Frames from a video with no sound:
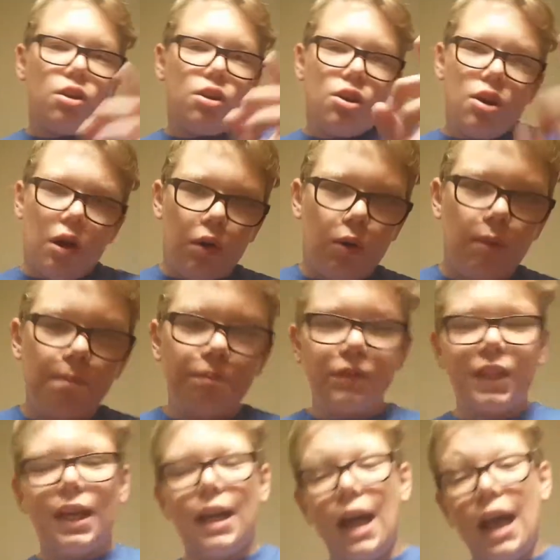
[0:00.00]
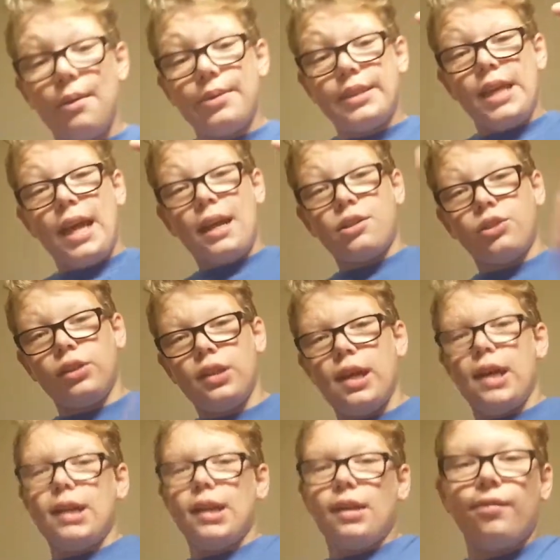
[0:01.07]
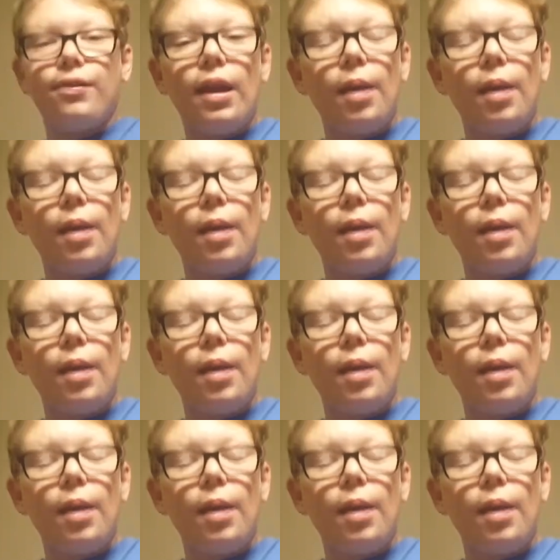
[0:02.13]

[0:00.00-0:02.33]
No, I was actually at a